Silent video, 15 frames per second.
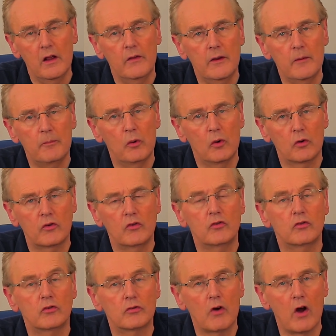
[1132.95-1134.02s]
the important
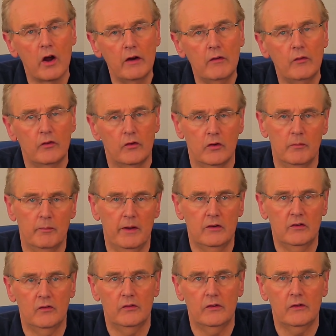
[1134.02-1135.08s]
drivers of
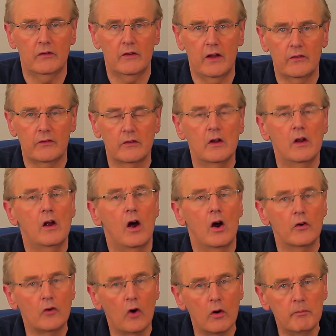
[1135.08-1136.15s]
competitive success,
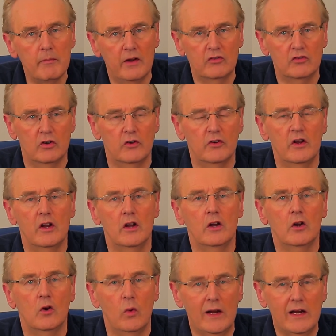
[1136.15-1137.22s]
are not measured
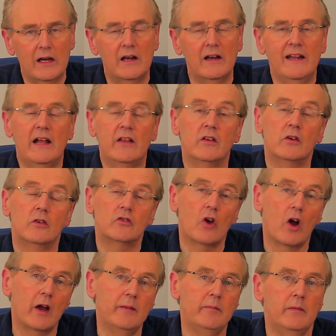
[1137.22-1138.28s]
quickly and in a
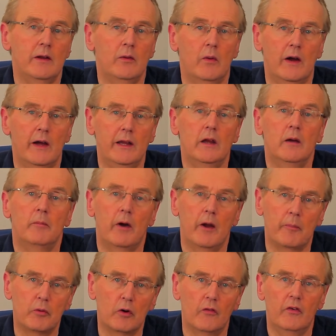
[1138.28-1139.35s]
timely way by a
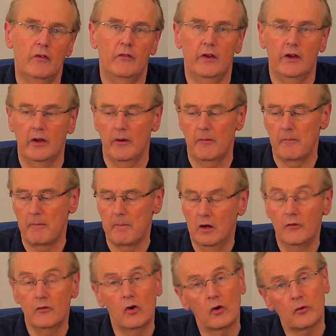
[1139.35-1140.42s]
profit figure.
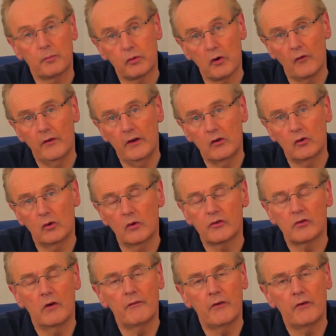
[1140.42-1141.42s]
Of course, profit is also a